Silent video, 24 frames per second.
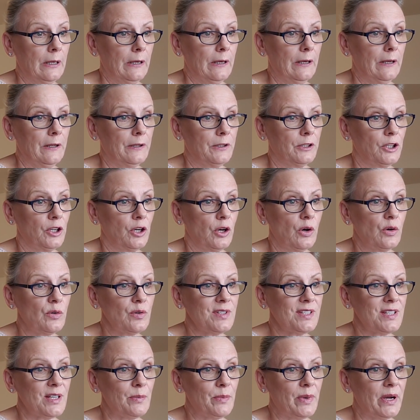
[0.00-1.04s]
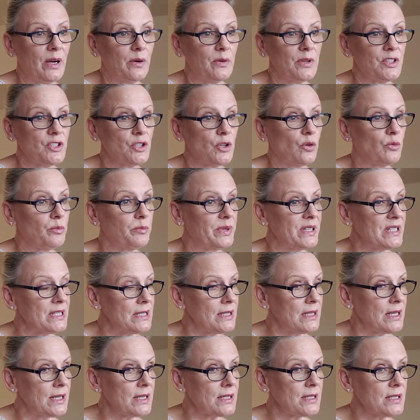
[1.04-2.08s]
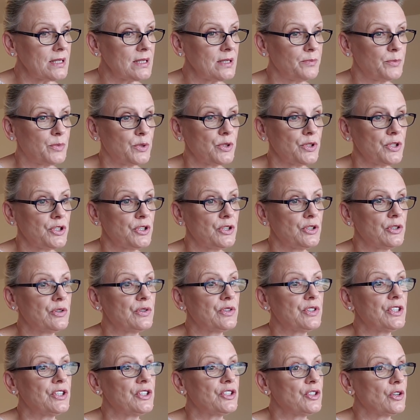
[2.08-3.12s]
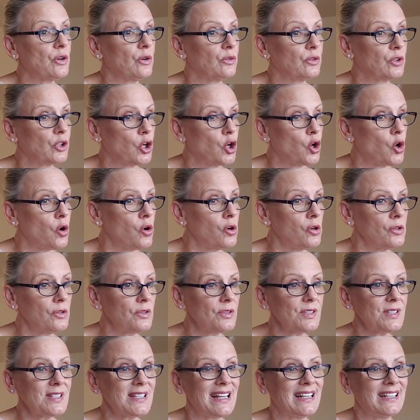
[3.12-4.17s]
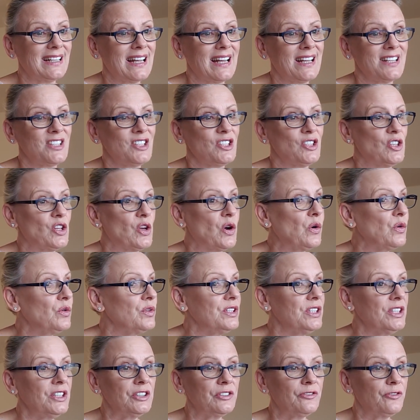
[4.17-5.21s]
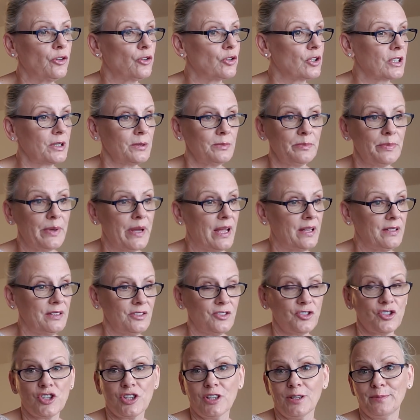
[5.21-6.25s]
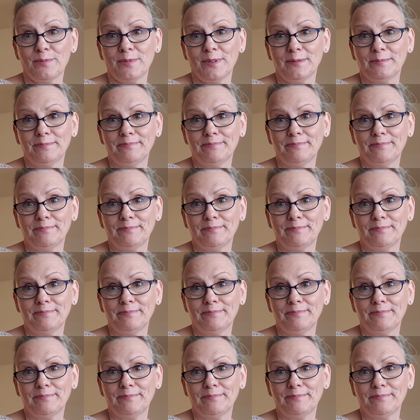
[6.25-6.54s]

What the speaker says: It goes about its own business, pursues its own goals, and has no need for companionship